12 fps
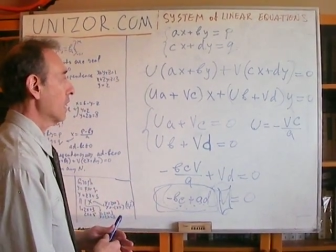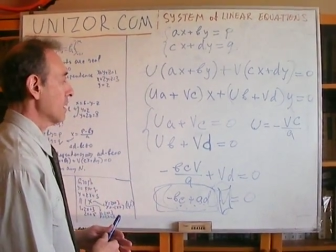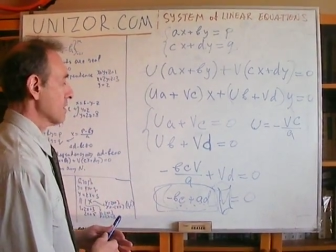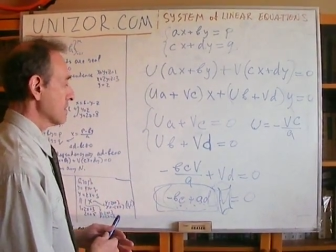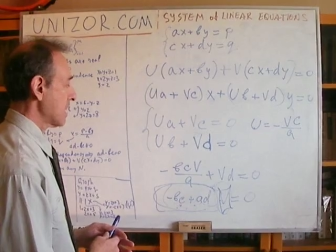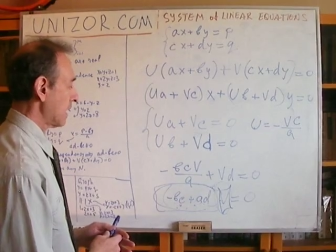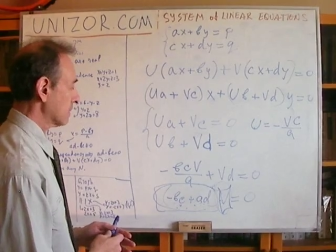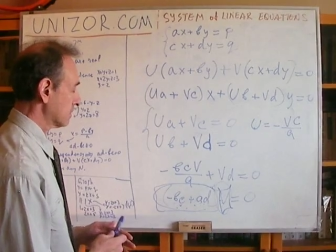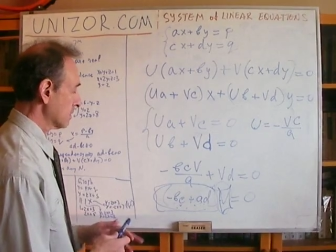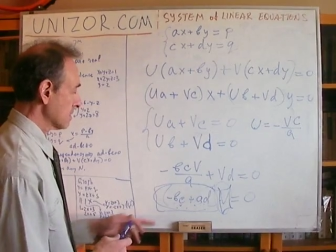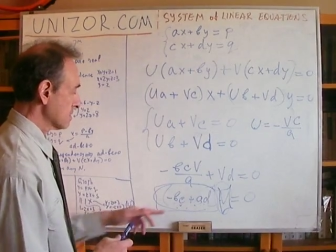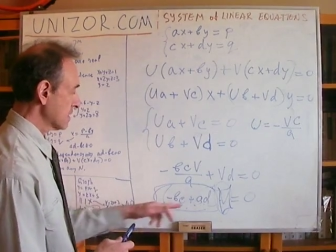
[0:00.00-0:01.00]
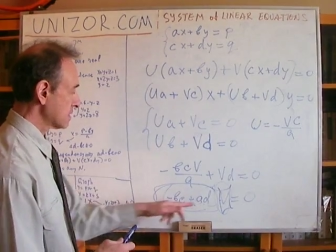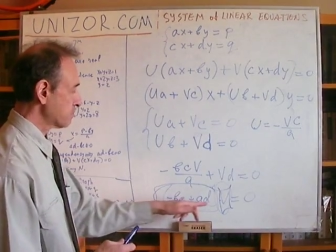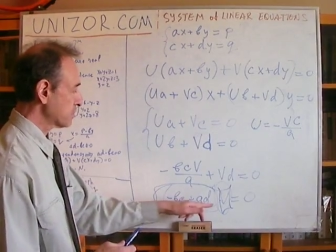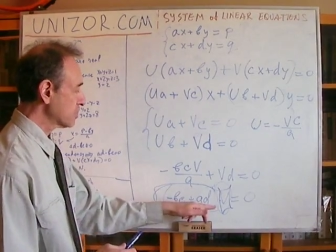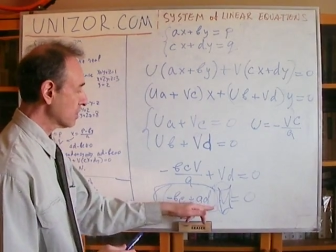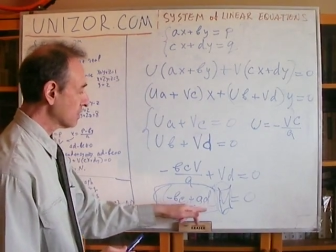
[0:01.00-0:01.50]
that this
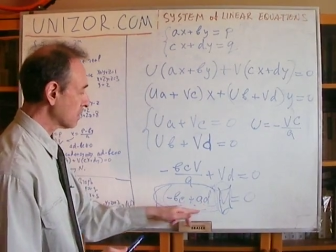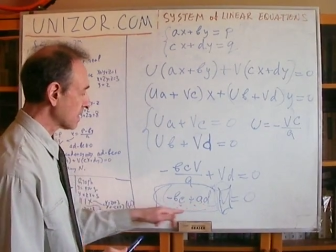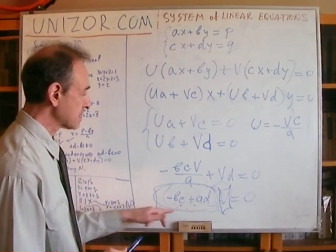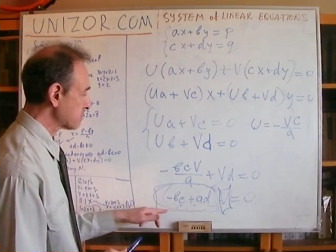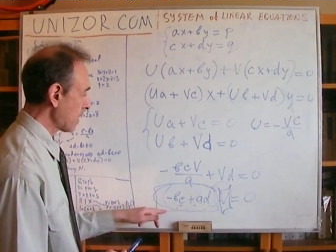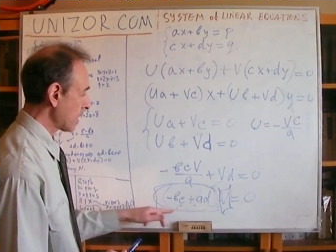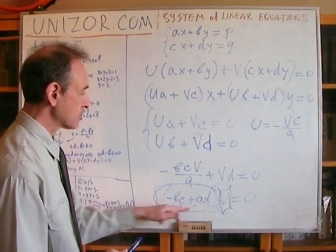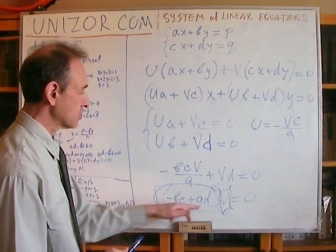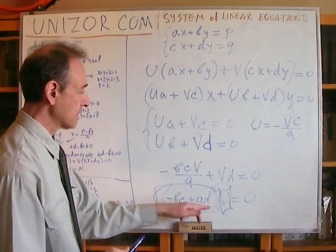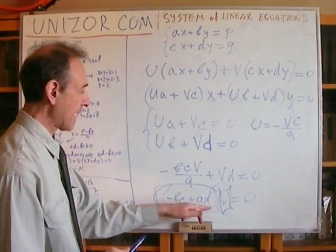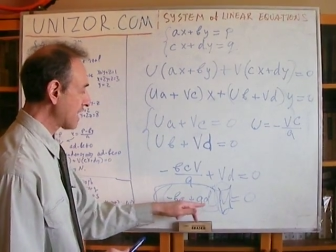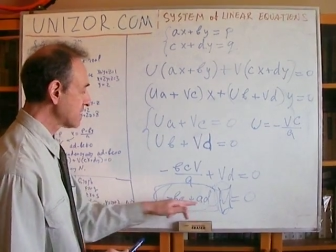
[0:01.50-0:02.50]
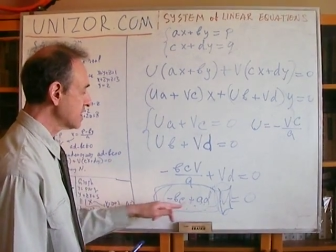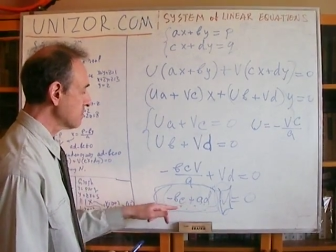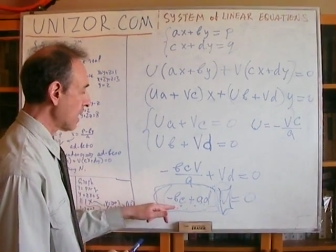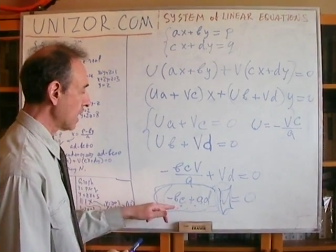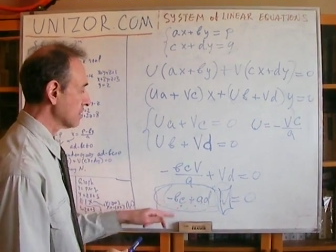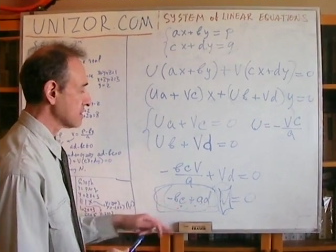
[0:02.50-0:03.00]
particular expression AD
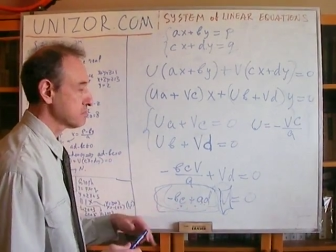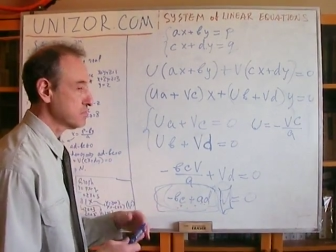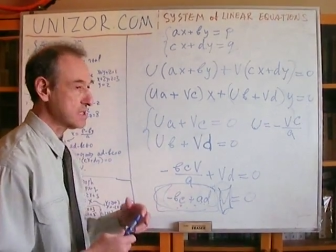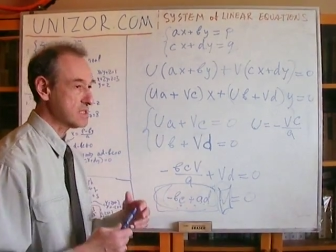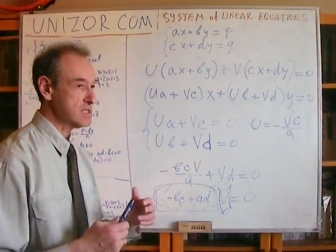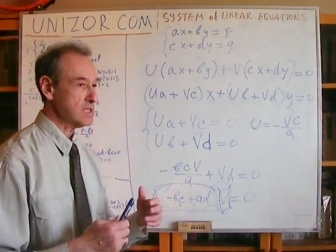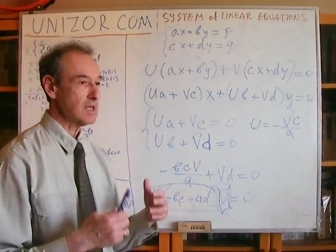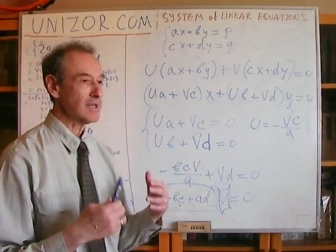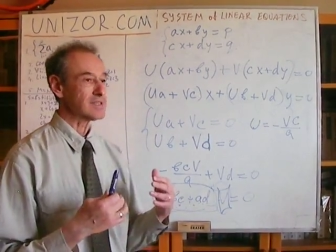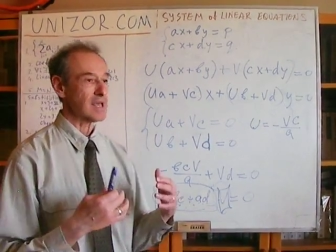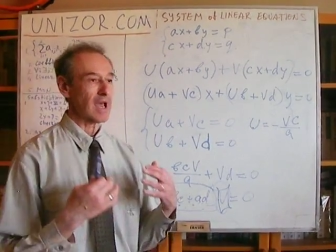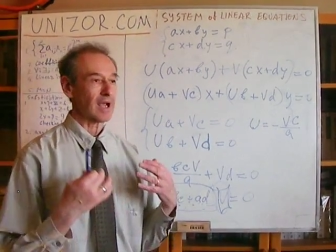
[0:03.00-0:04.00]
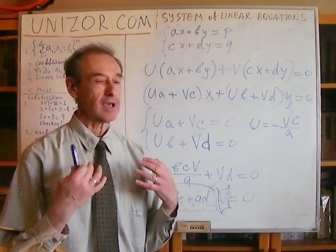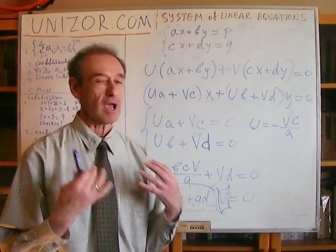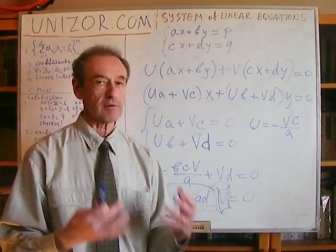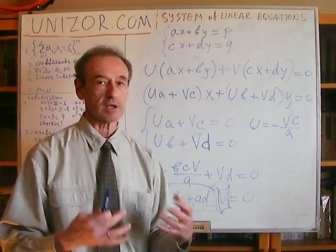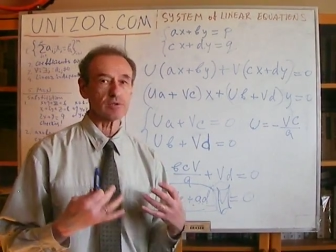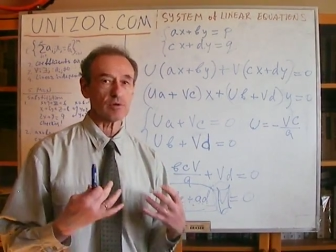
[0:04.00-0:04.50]
minus BC is a
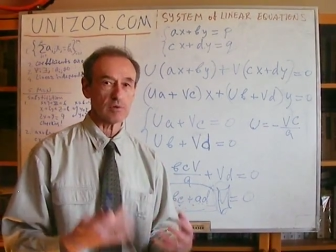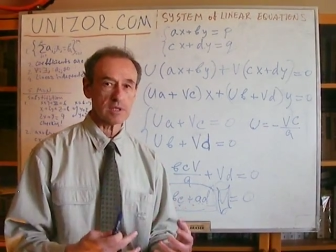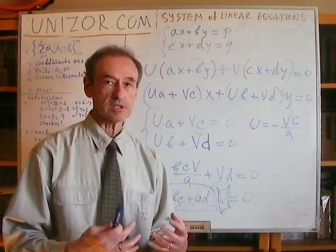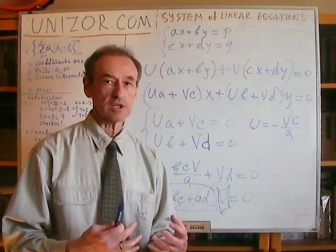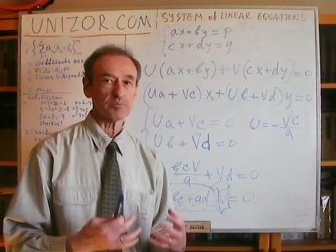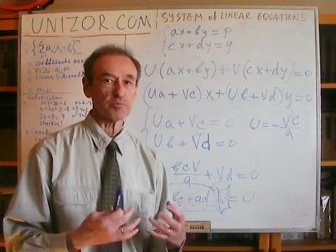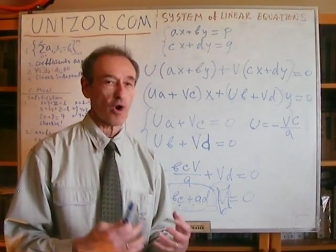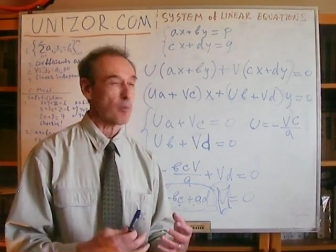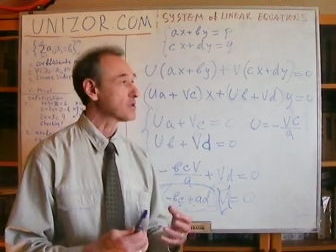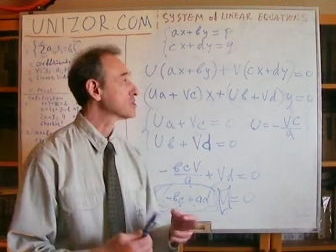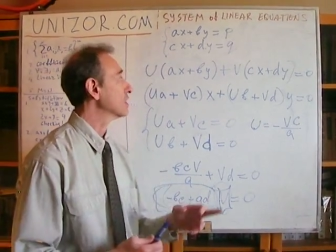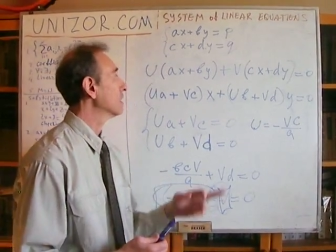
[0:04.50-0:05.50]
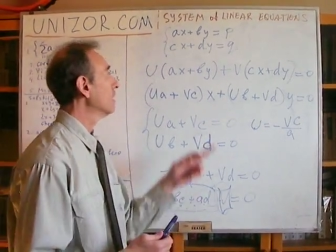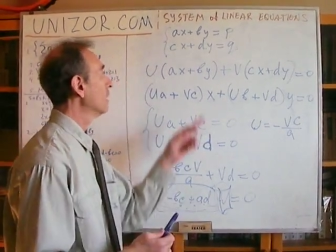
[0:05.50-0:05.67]
characteristic property